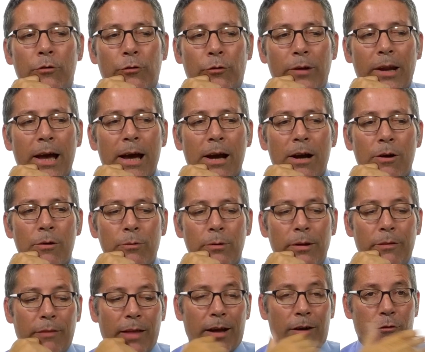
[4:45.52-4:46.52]
So
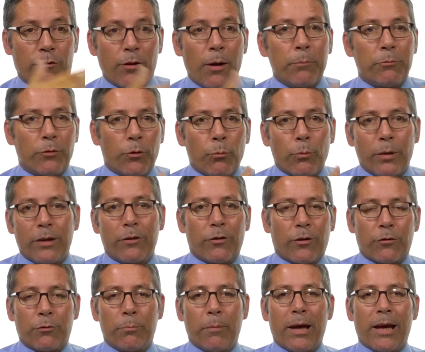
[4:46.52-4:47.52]
now, that assumption we
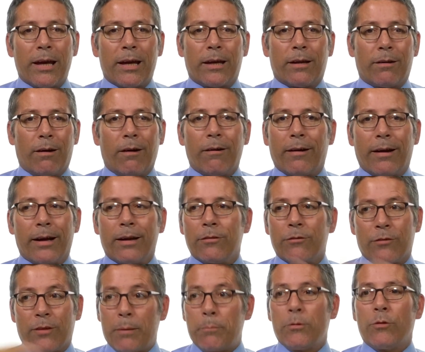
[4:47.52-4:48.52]
just made, all
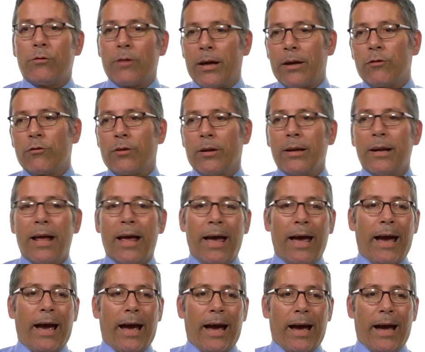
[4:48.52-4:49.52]
right, same mutation,
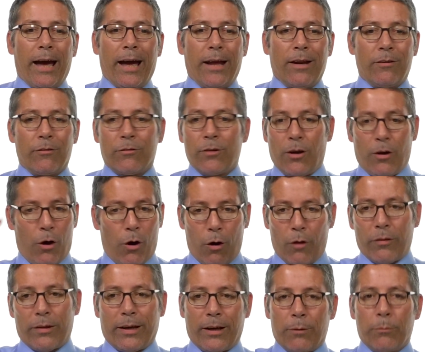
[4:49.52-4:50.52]
and
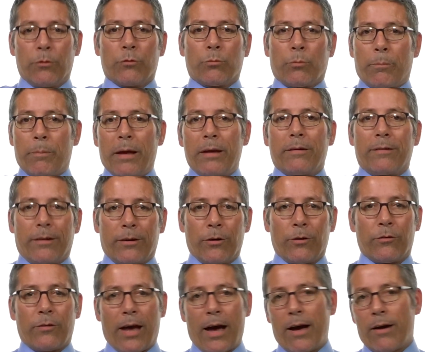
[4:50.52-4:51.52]
all the animals with bent
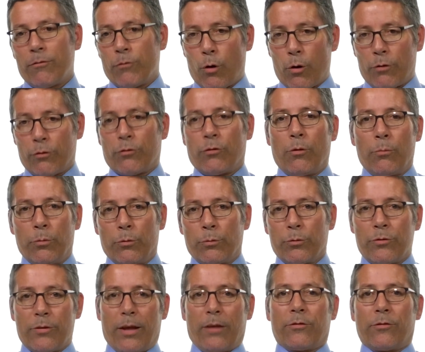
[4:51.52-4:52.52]
ears have autosomal
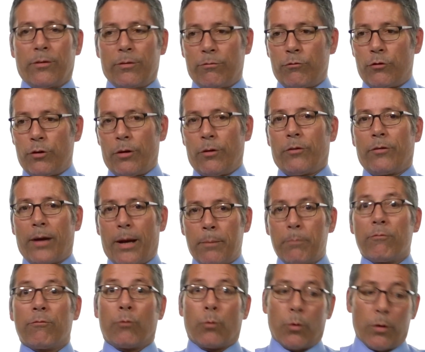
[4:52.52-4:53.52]
recessive
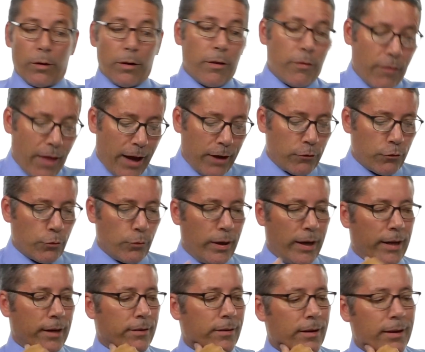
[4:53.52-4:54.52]
genotype for that
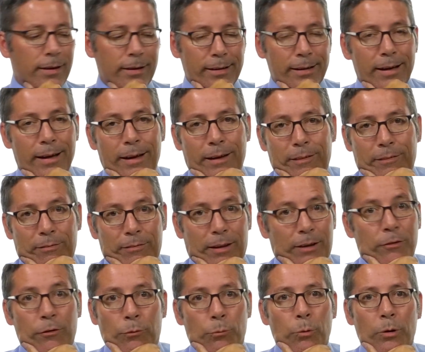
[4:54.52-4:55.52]
trait.
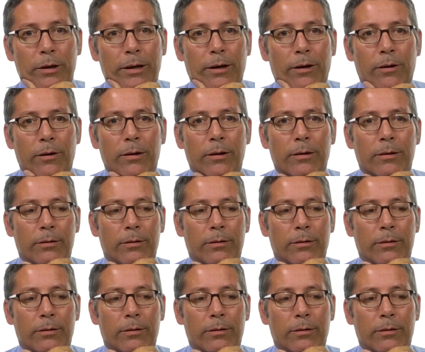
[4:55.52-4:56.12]
That doesn't work here.